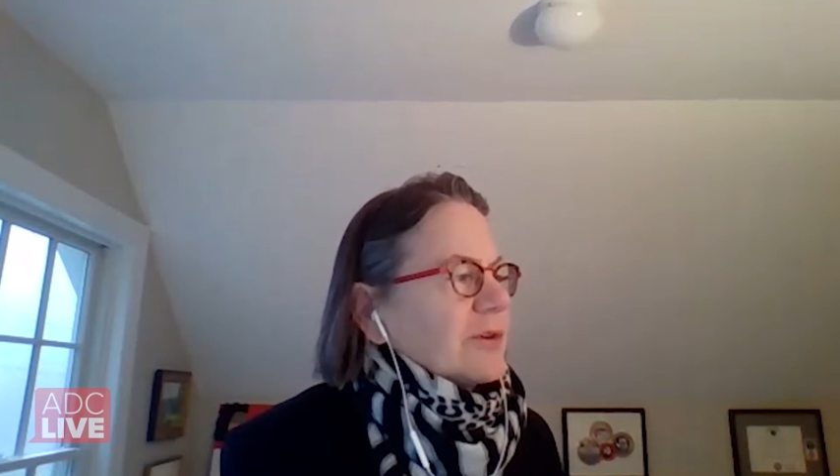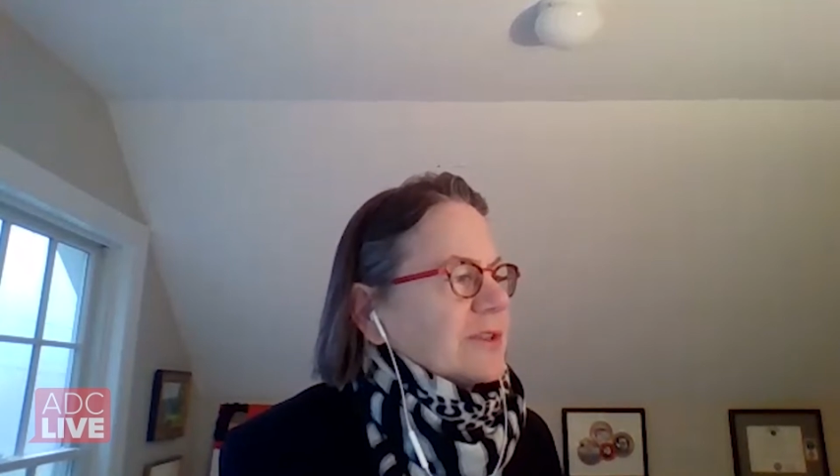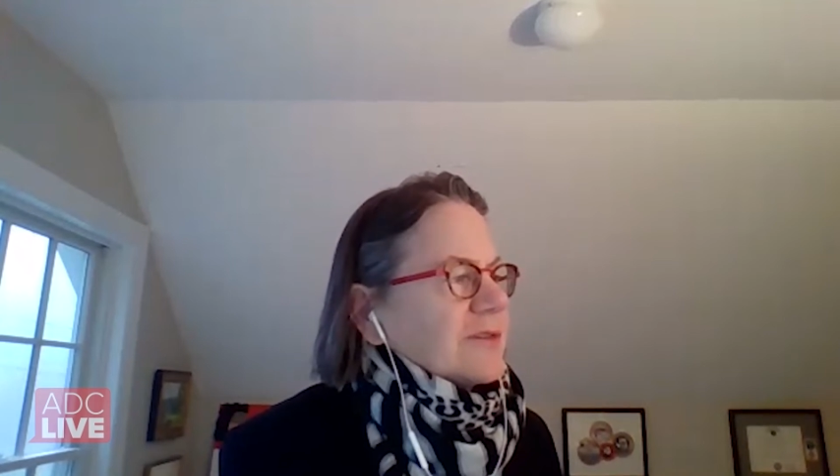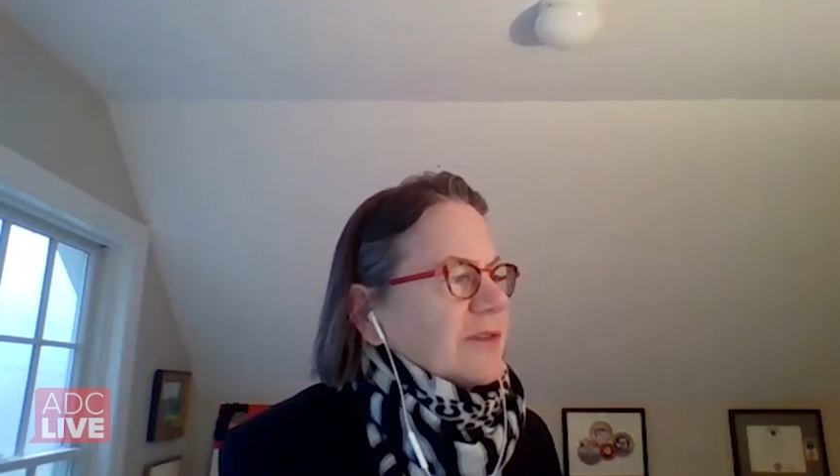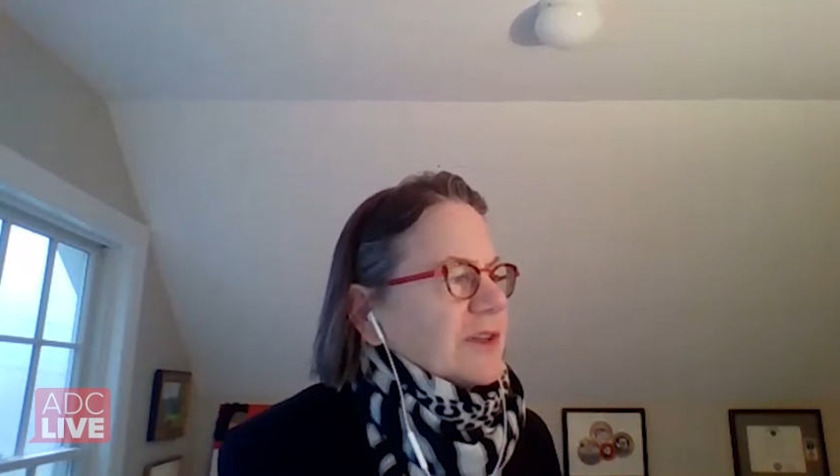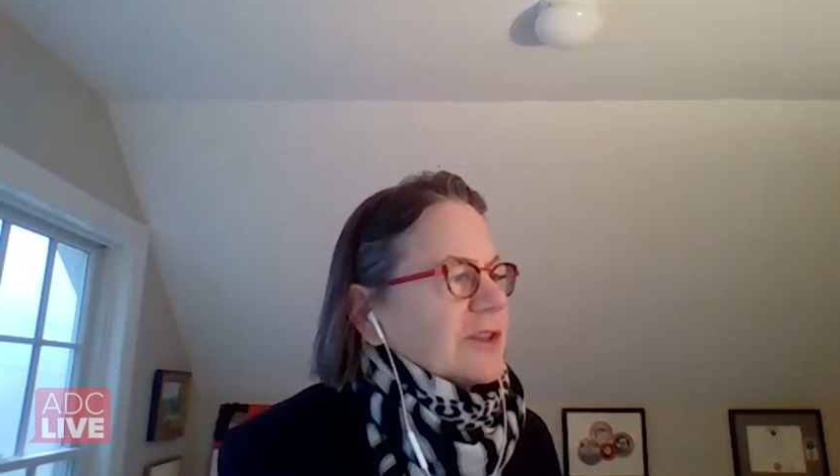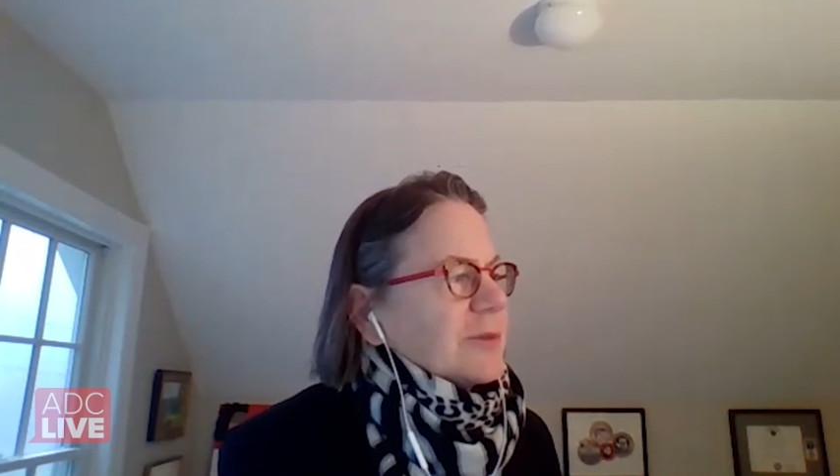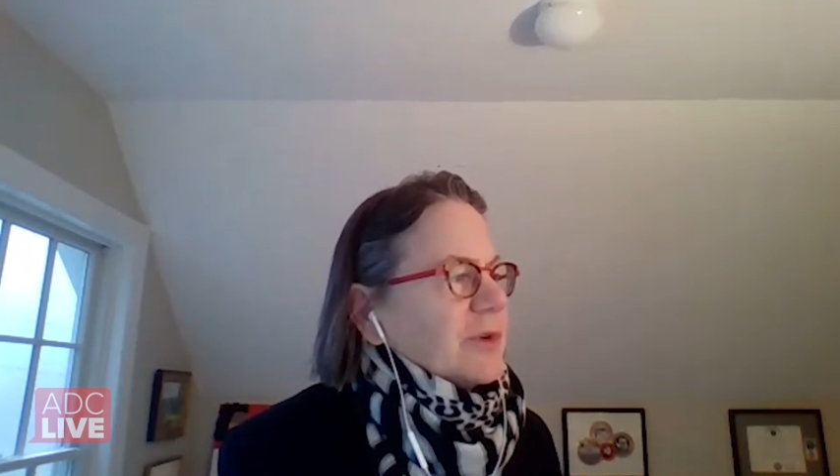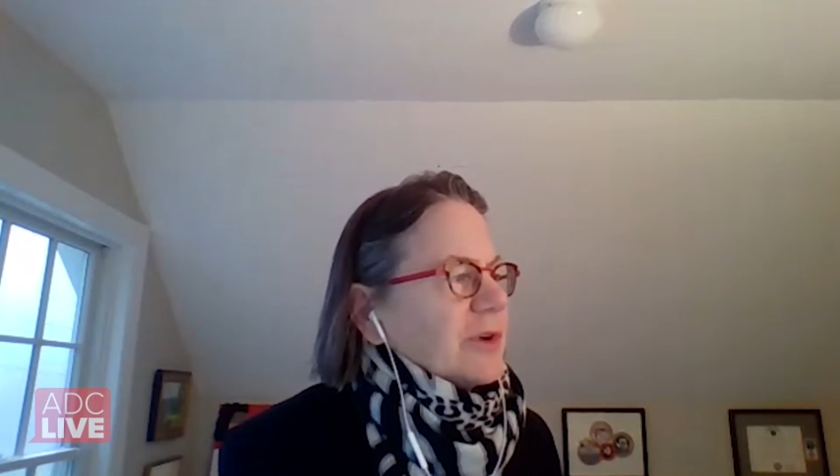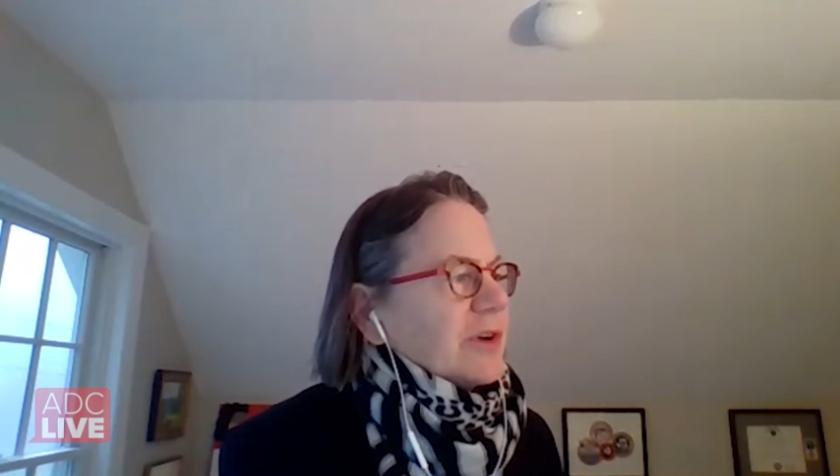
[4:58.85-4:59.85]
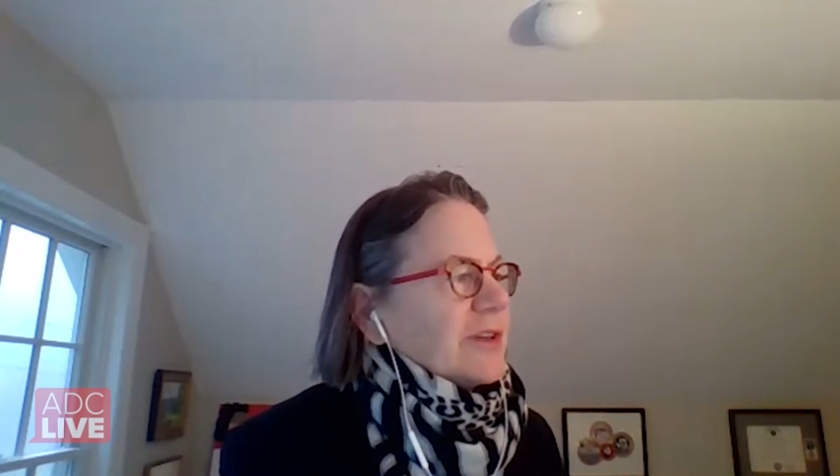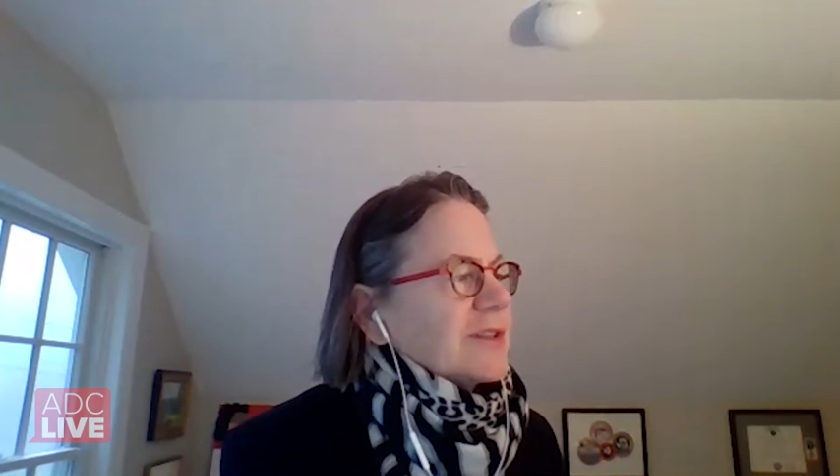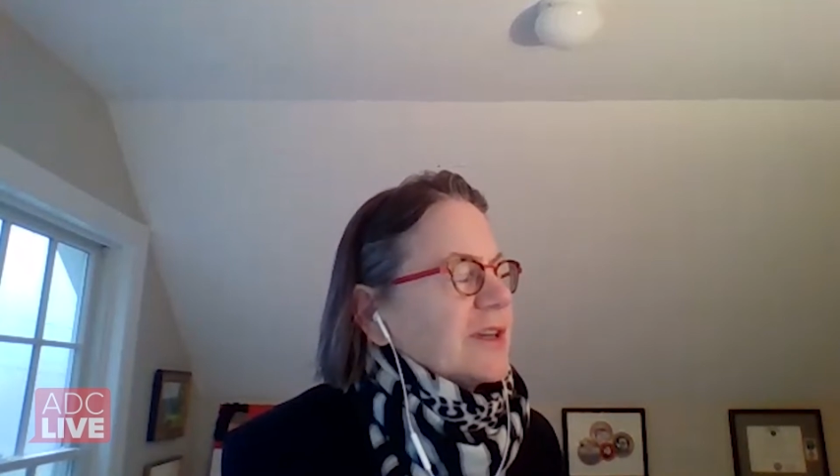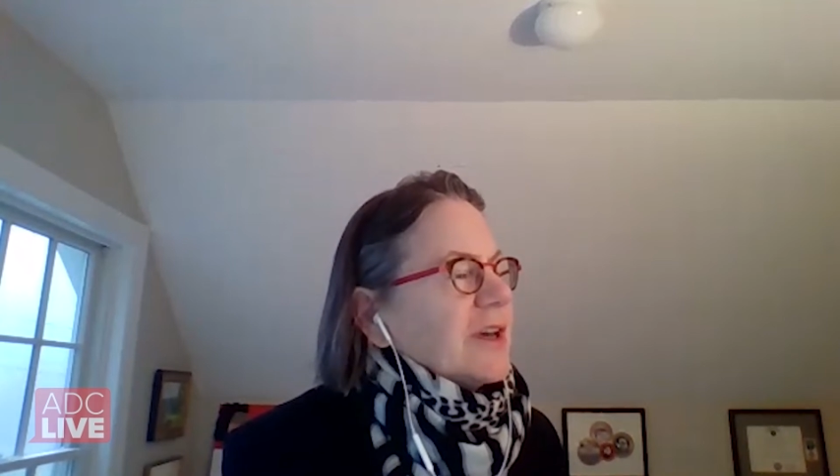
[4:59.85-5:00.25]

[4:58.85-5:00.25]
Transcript: with defense communities.